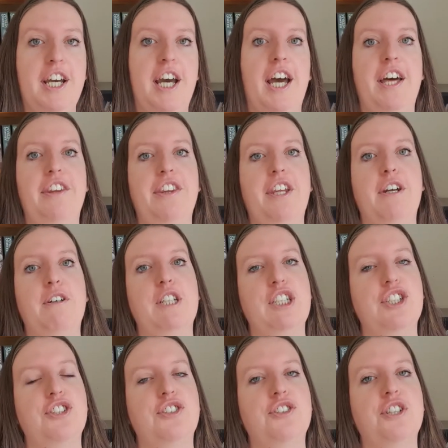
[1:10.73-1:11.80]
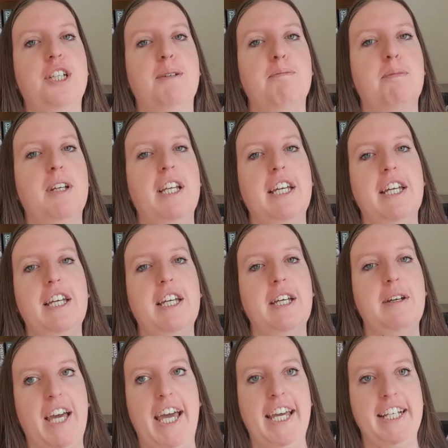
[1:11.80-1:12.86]
and they're
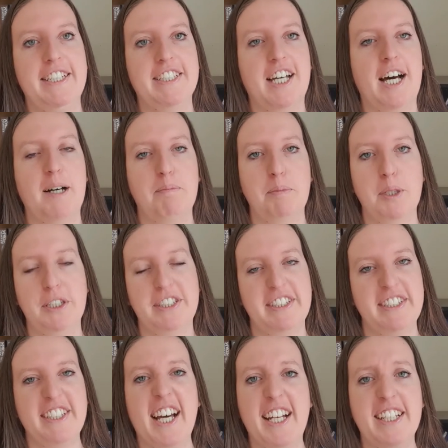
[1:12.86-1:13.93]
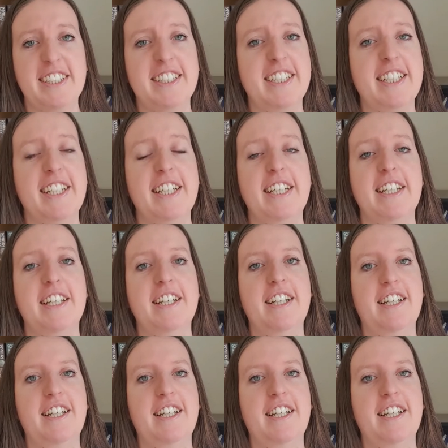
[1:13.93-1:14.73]
extremely A-type personality,